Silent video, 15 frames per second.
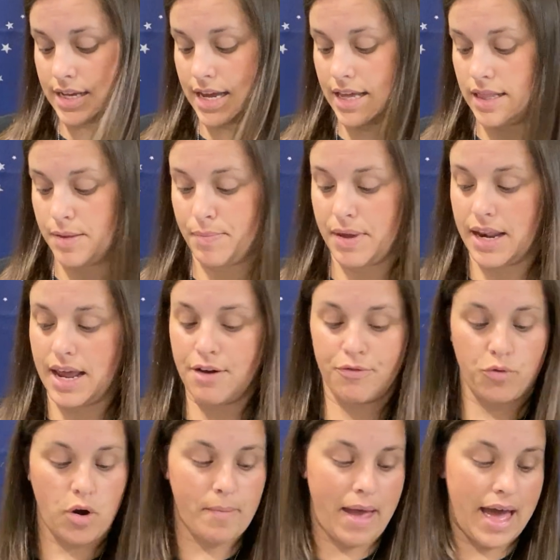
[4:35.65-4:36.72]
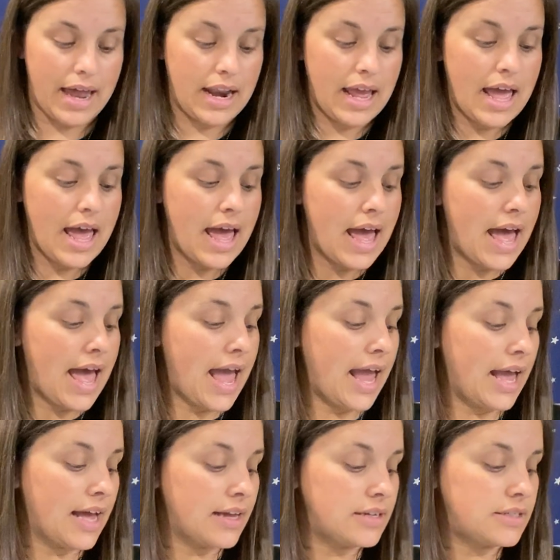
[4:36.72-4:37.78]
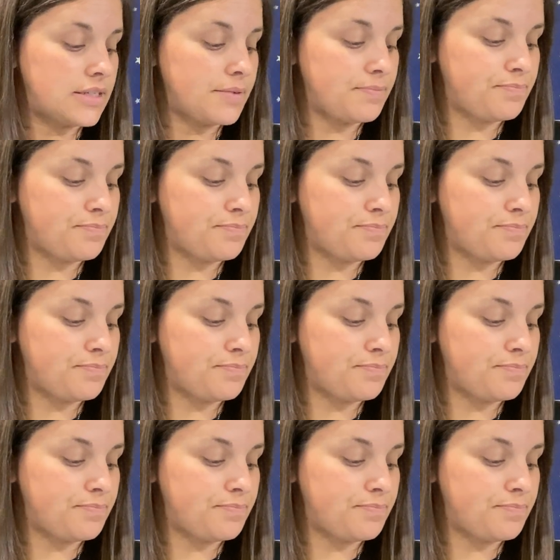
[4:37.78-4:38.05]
in the PDF format, and